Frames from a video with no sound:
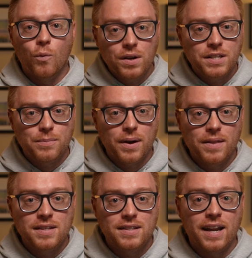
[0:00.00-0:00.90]
One tip on
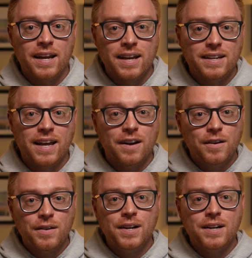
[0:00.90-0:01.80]
this that I hinted at
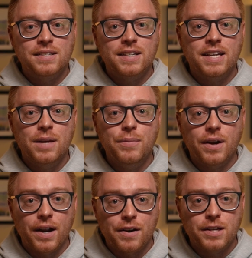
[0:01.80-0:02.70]
earlier is to keep your
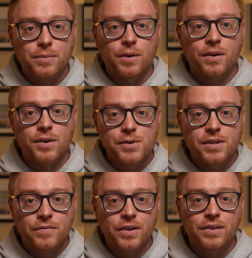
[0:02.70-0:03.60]
Airtable or
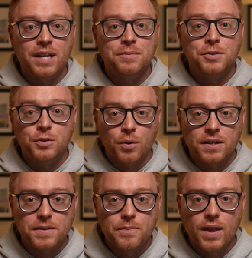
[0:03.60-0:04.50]
Notion field names
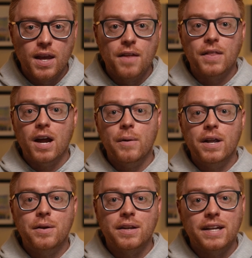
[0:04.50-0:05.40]
short. That way
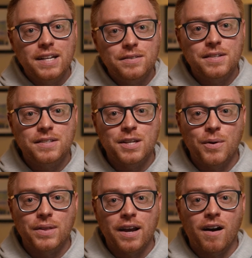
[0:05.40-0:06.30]
you can easily see
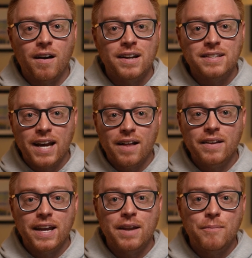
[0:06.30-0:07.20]
what they are in
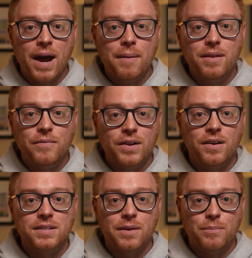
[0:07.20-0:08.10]
Tally and map the
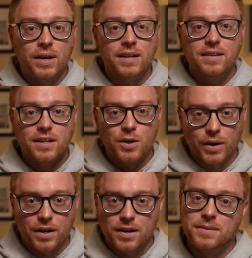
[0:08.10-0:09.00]
fields a bit
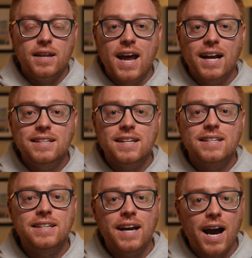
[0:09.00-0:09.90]
quicker. Next
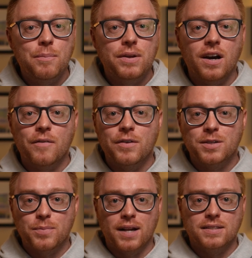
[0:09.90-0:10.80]
is copy of
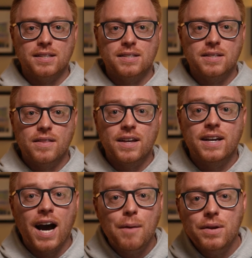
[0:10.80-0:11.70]
responses. The
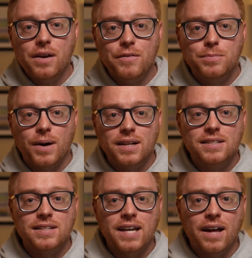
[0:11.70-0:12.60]
copy of responses
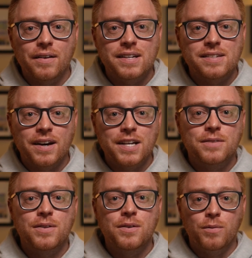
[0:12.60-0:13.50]
in Tally is nice
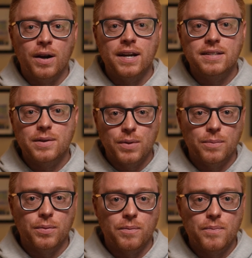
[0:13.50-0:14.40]
for the right
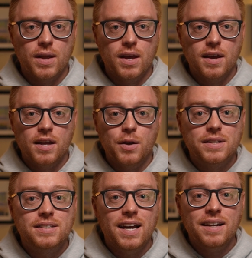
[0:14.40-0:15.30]
people. You can
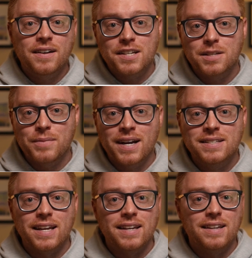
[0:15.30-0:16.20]
send customized
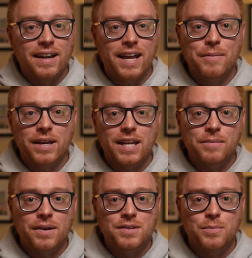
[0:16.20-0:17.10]
and dynamic
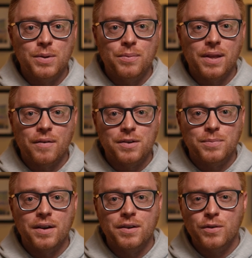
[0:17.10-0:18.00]
emails to people that
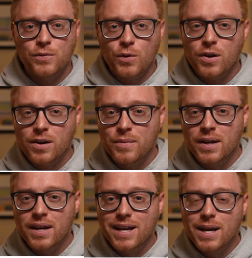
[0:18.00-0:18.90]
respond to your form.
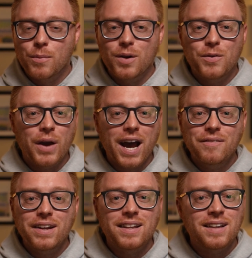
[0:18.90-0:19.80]
But if you
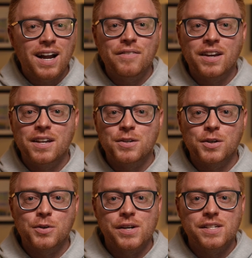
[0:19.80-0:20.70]
have a lot of conditional
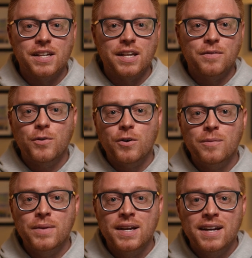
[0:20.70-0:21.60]
questions in a
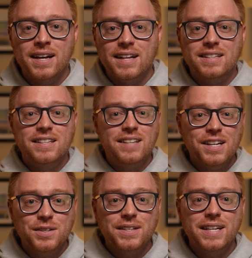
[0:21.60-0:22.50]
form, it's
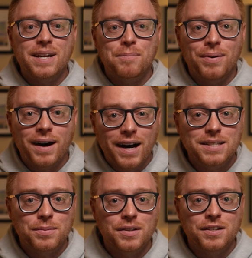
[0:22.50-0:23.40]
essentially
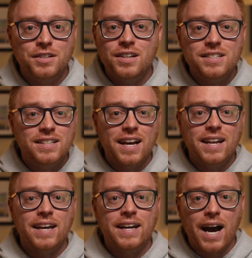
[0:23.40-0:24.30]
impossible to just send
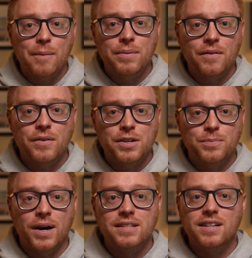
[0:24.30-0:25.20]
a copy of the
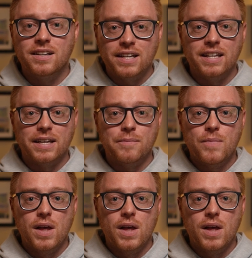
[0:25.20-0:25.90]
response cleanly.